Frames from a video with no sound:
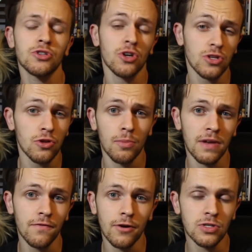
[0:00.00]
you could glue them
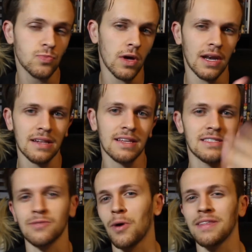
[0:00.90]
in first, but this
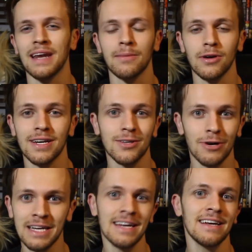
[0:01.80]
is the way that I'm going to do
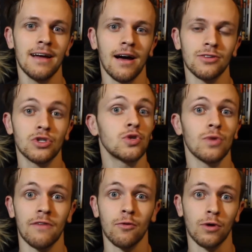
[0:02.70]
it. Just do
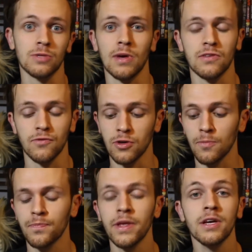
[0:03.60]
whatever works best for
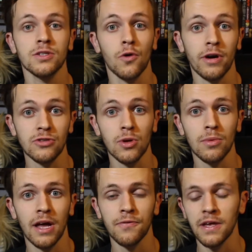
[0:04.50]
you. So go ahead and
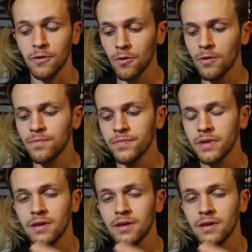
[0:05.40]
Dremel out that hole.